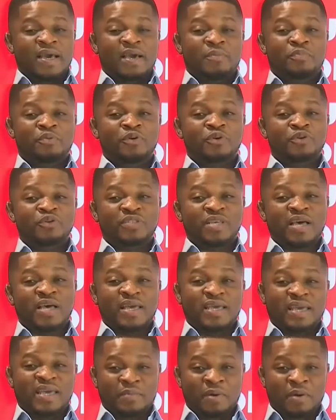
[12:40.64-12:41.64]
A
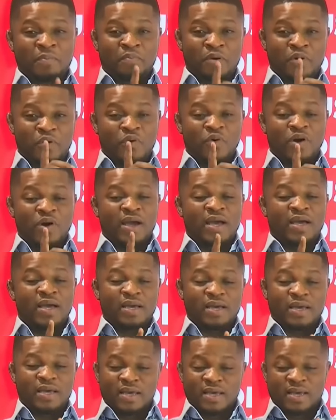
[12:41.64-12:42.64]
producer, you have a poem,
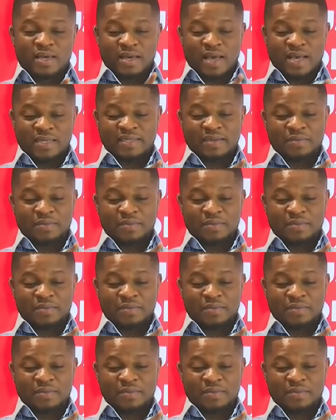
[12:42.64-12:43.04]
a